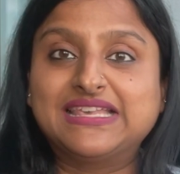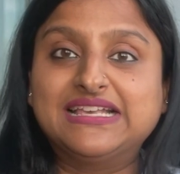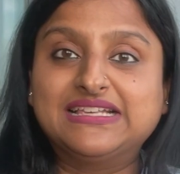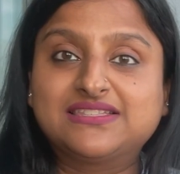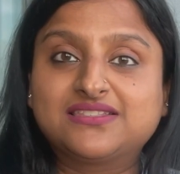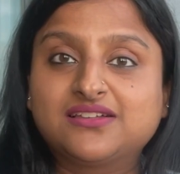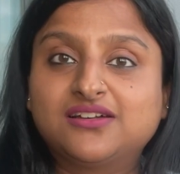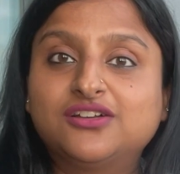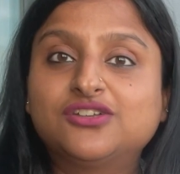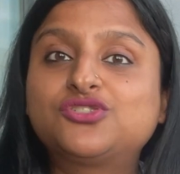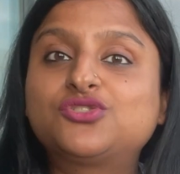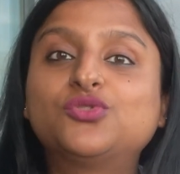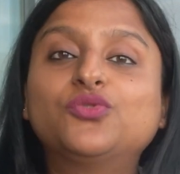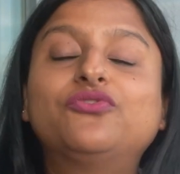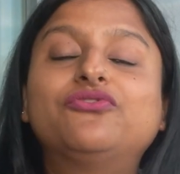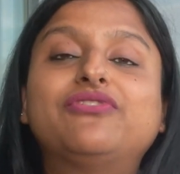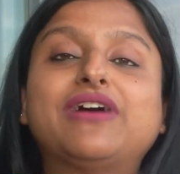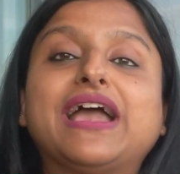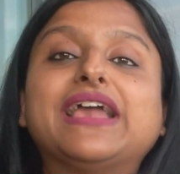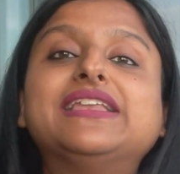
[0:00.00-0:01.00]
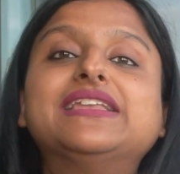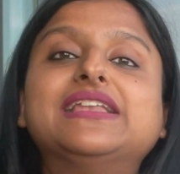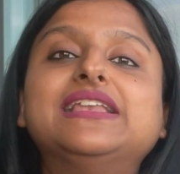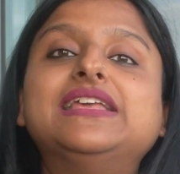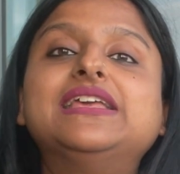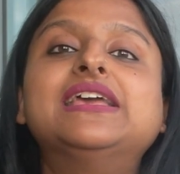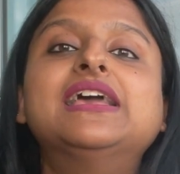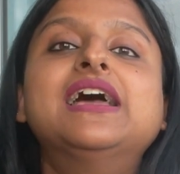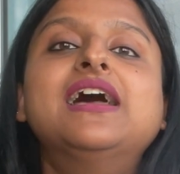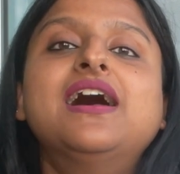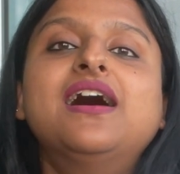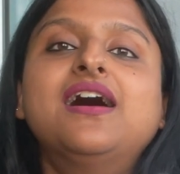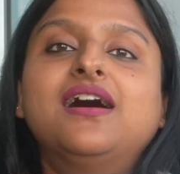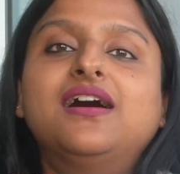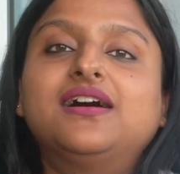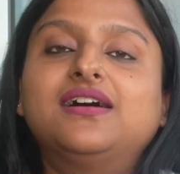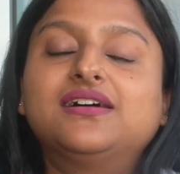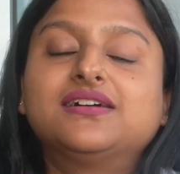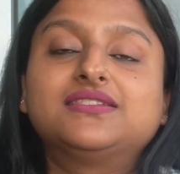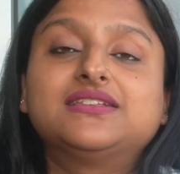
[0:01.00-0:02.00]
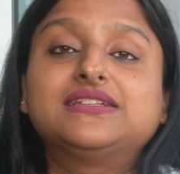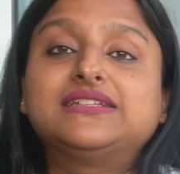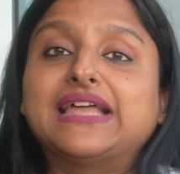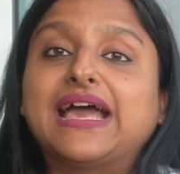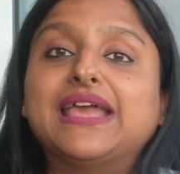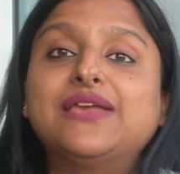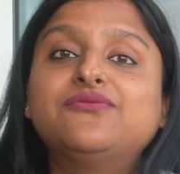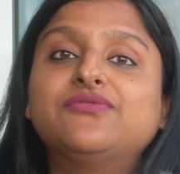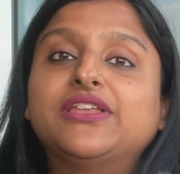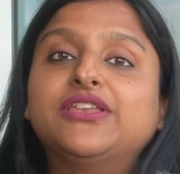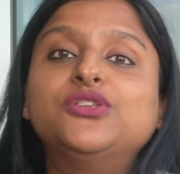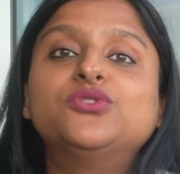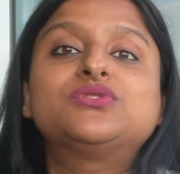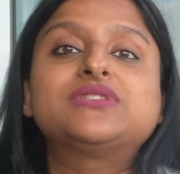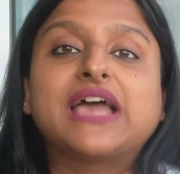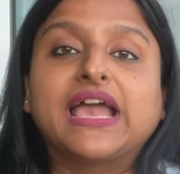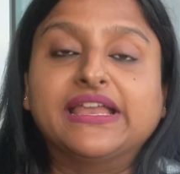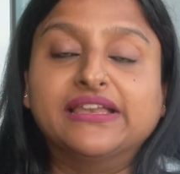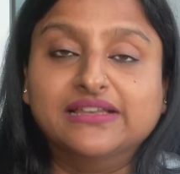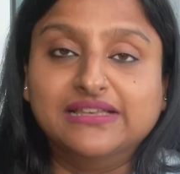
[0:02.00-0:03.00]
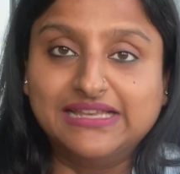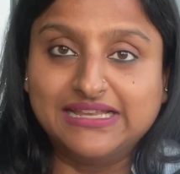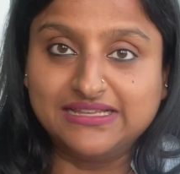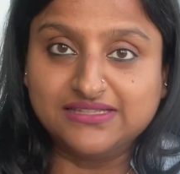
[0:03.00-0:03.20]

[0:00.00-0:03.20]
search to finally the time when you sign a lease